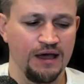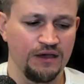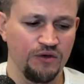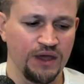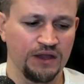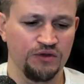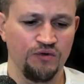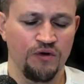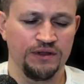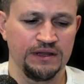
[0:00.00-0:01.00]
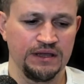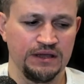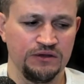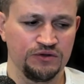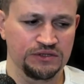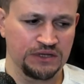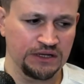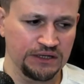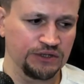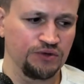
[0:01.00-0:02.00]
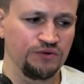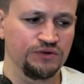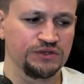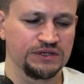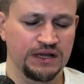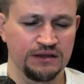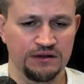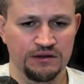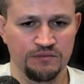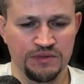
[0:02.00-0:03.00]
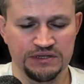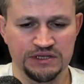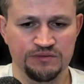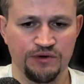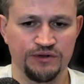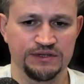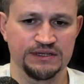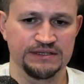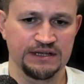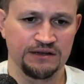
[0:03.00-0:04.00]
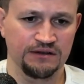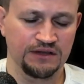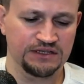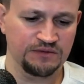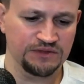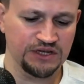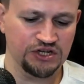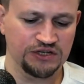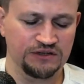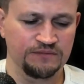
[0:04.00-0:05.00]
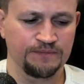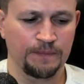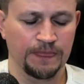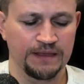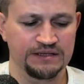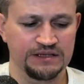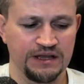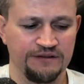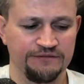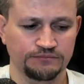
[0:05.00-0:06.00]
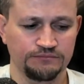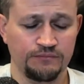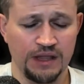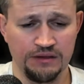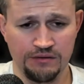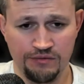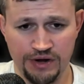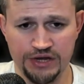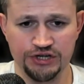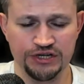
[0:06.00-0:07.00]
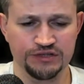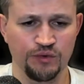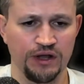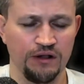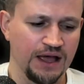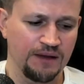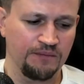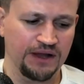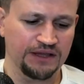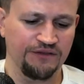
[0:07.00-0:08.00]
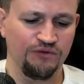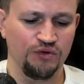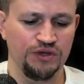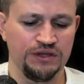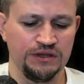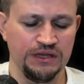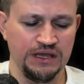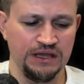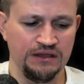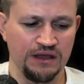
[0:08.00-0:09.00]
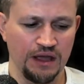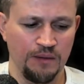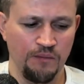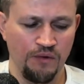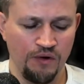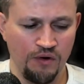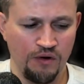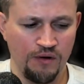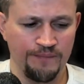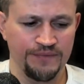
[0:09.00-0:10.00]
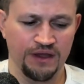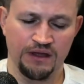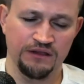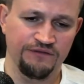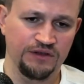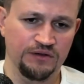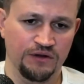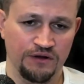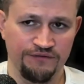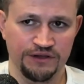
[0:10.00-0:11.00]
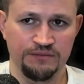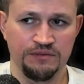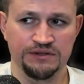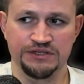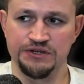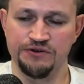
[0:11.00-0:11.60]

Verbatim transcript: You can do only use standard tools, standard business process, standard customization stuff, integration as well. But if you need a more comfort comfortable C